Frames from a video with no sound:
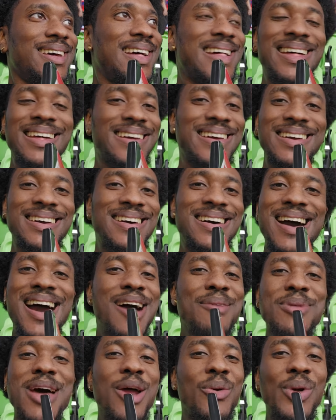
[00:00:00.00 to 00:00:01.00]
vibe
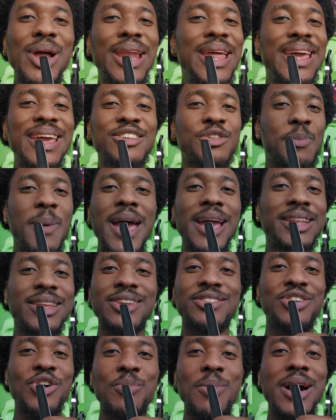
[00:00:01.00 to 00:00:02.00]
from Austin
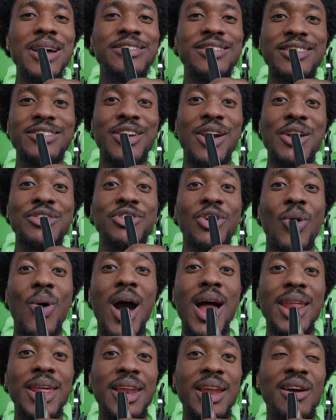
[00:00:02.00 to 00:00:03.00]
supporter section and
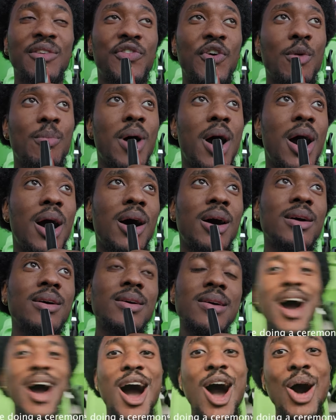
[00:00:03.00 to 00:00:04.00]
Austin's crowd.
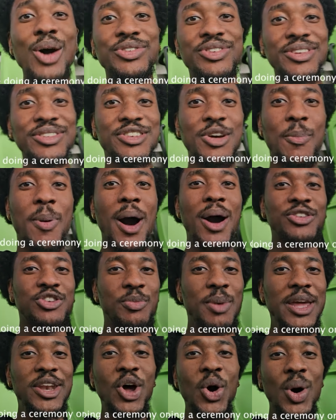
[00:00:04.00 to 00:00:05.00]
Austin's supposed to
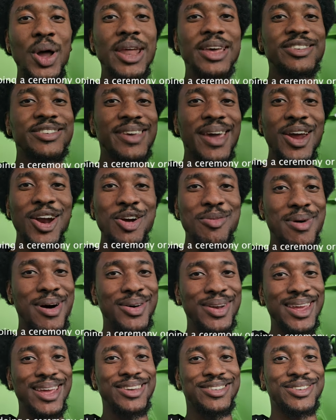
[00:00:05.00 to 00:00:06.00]
be doing a
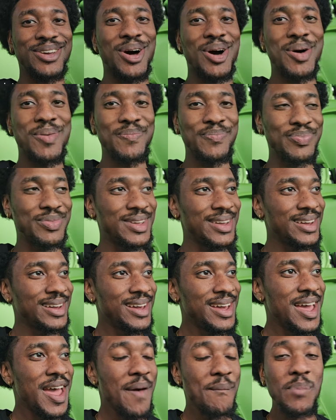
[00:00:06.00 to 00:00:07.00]
ceremony or something,
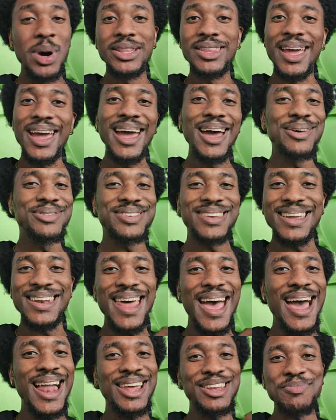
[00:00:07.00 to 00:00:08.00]
but the FC
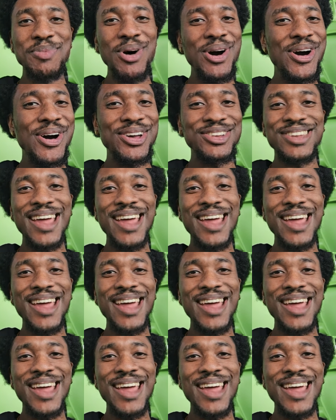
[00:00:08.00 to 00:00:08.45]
Dallas was